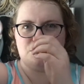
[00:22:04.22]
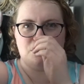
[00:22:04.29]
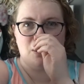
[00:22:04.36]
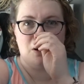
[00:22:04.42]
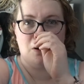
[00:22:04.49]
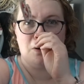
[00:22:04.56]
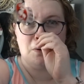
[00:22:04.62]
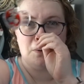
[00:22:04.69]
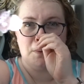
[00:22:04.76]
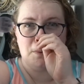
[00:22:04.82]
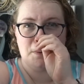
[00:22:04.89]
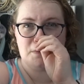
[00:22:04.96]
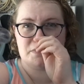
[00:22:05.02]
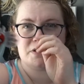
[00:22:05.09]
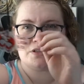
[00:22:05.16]

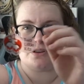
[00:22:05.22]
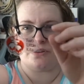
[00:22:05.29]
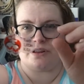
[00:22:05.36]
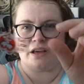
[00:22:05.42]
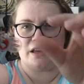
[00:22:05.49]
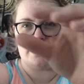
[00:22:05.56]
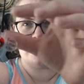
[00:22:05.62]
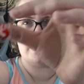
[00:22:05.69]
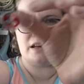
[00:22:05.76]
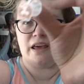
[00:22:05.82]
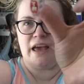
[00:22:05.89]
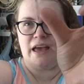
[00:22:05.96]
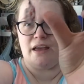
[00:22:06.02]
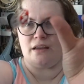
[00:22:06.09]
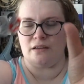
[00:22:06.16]
hole so that it can
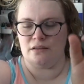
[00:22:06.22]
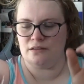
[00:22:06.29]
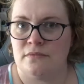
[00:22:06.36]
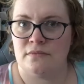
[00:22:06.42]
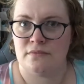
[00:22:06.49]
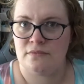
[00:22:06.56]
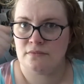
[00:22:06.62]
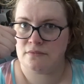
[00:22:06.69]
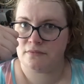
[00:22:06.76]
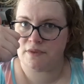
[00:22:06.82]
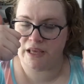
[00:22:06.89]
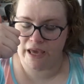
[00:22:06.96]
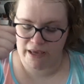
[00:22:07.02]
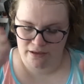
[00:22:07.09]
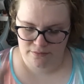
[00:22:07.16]
hang.
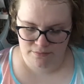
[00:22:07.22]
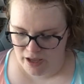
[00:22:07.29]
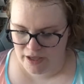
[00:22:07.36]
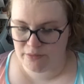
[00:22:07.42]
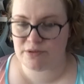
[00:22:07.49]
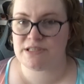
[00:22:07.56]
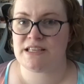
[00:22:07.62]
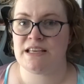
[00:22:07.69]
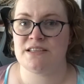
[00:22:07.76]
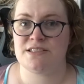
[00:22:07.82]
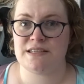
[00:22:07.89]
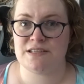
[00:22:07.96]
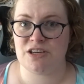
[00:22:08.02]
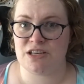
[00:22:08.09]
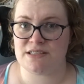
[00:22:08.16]
Yay. It was then
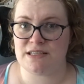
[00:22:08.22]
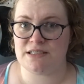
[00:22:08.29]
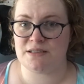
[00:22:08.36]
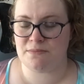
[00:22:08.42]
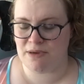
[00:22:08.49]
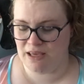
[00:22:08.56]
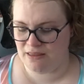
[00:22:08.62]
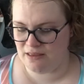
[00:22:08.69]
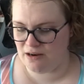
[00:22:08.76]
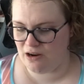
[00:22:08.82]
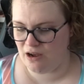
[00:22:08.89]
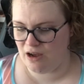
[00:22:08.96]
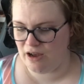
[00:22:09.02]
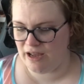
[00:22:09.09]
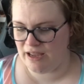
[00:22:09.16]
suggested to me that
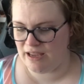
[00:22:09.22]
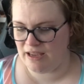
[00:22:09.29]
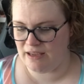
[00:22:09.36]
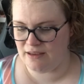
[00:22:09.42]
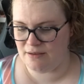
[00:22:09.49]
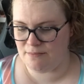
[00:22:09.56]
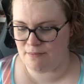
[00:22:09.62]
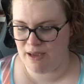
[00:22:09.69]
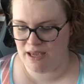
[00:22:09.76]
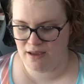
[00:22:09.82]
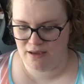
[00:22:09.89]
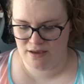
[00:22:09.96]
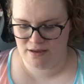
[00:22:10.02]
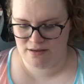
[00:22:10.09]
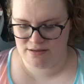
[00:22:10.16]
I
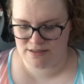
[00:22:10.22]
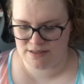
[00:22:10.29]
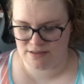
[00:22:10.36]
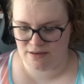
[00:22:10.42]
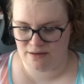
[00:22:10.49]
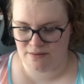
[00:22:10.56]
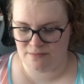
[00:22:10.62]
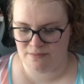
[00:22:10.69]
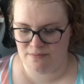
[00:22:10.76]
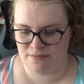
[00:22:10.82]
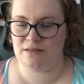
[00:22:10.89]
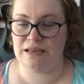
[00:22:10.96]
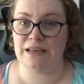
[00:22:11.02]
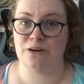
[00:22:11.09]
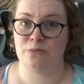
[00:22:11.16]
make some
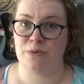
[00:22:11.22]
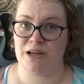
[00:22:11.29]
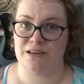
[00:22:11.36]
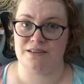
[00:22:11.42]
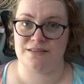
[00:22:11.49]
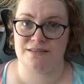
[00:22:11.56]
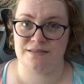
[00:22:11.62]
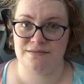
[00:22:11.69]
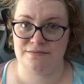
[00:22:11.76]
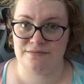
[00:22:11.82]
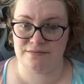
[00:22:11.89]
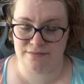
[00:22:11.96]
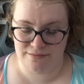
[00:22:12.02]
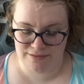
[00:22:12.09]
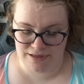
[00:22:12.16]
Needleminders.
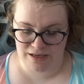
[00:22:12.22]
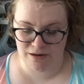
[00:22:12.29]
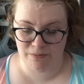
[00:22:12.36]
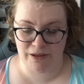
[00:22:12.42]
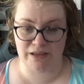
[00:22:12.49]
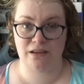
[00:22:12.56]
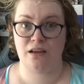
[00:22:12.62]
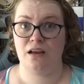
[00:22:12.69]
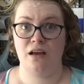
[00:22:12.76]
I'm like,